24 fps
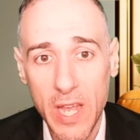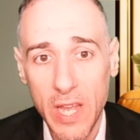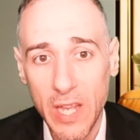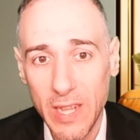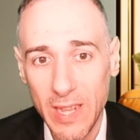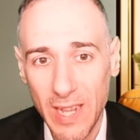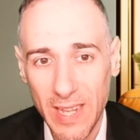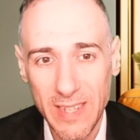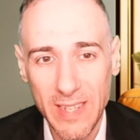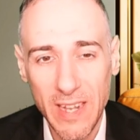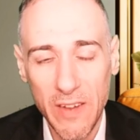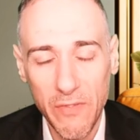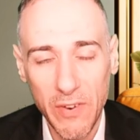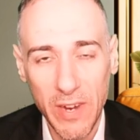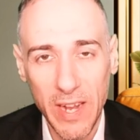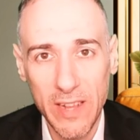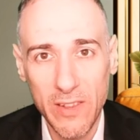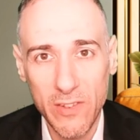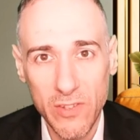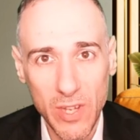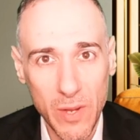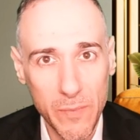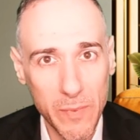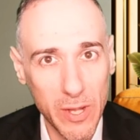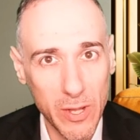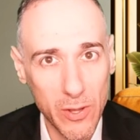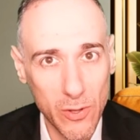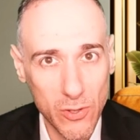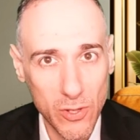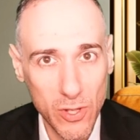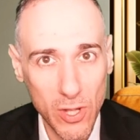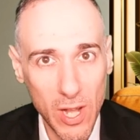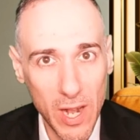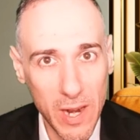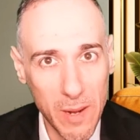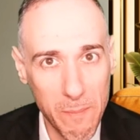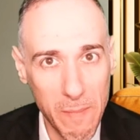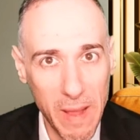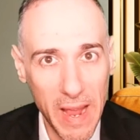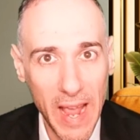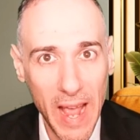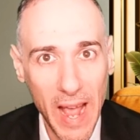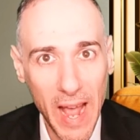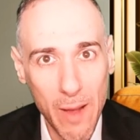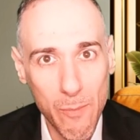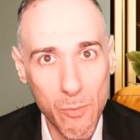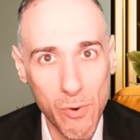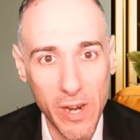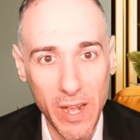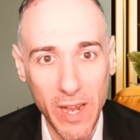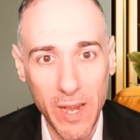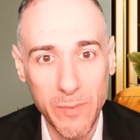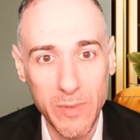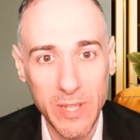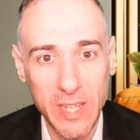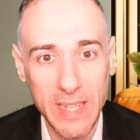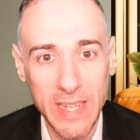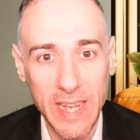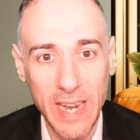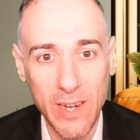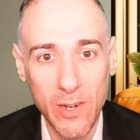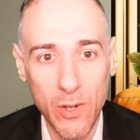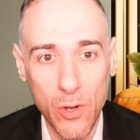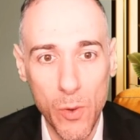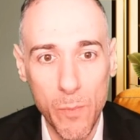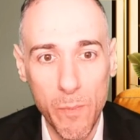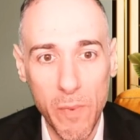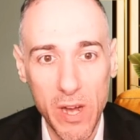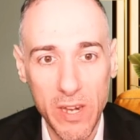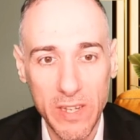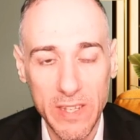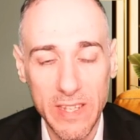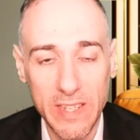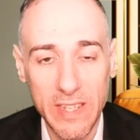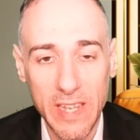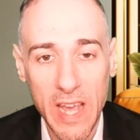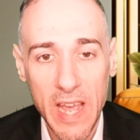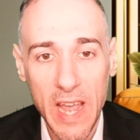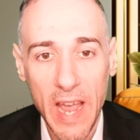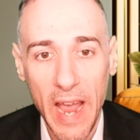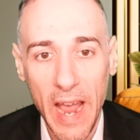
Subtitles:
Let's not forget there's a lot of mayhem when it comes to technical boxes,